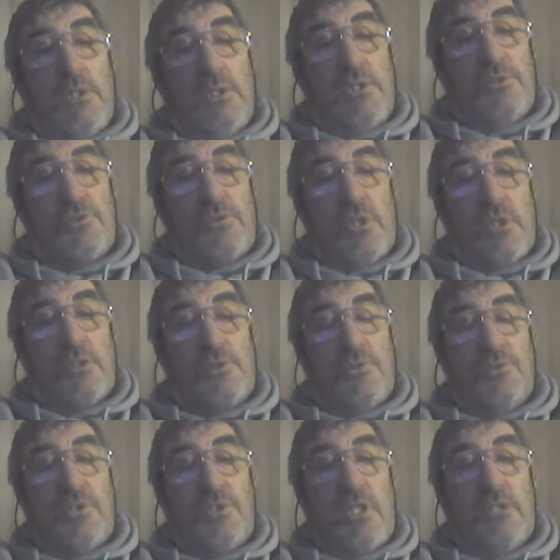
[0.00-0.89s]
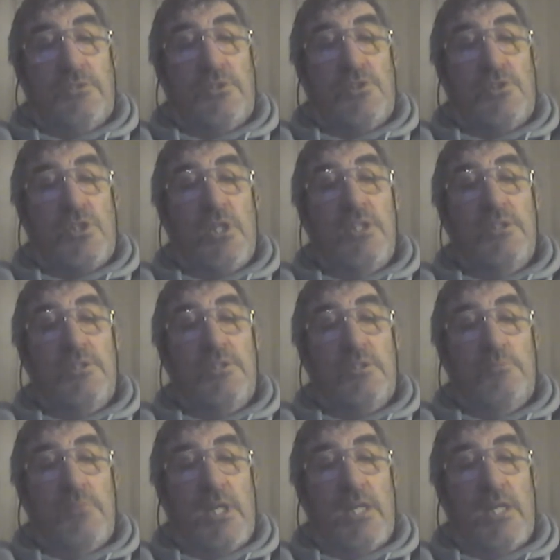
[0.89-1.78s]
instructions how to change
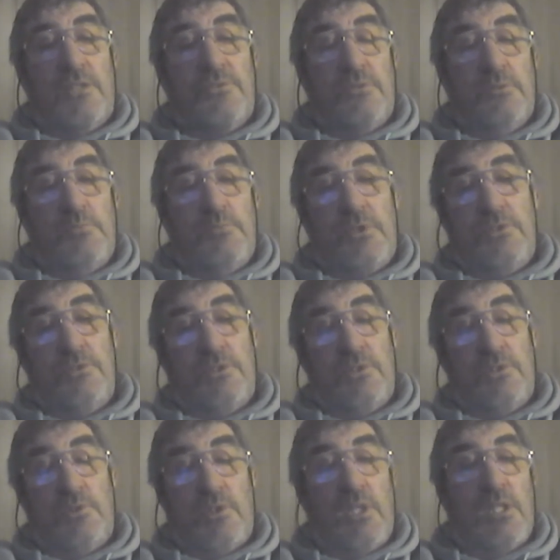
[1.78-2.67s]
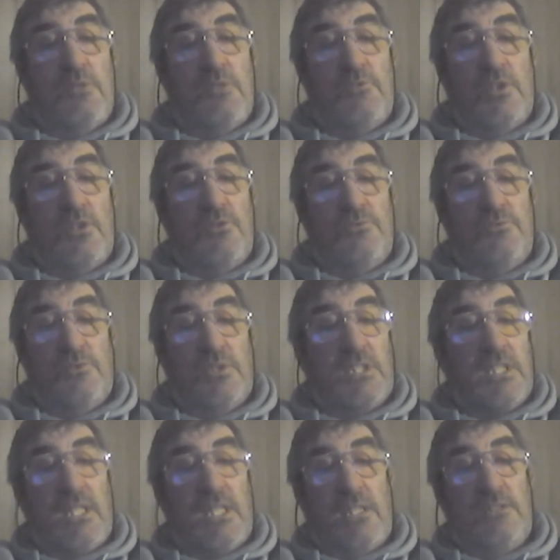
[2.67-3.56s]
the battery because it's there over in
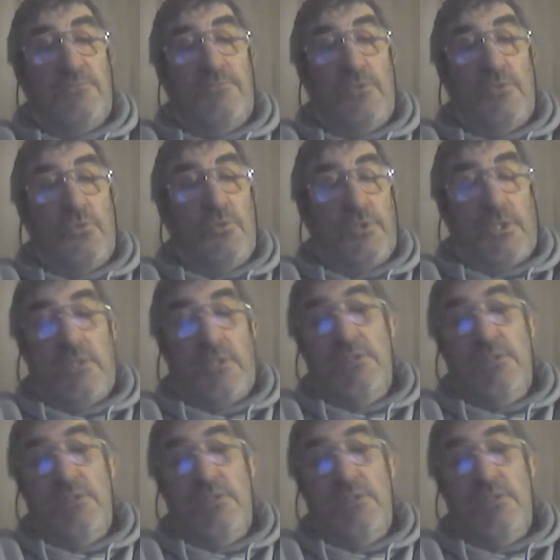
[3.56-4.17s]
California